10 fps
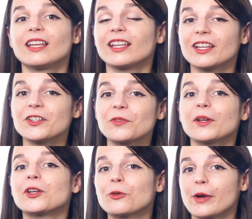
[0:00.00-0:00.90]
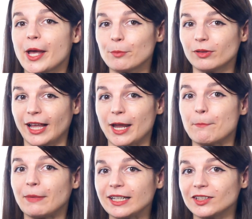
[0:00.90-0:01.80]
Here's what a cram
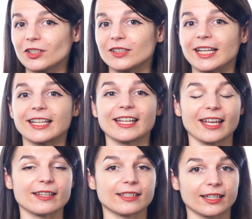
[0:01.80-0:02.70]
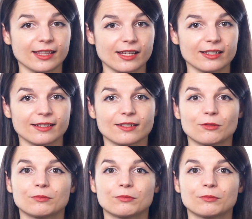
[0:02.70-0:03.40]
plan might look like in a case like this.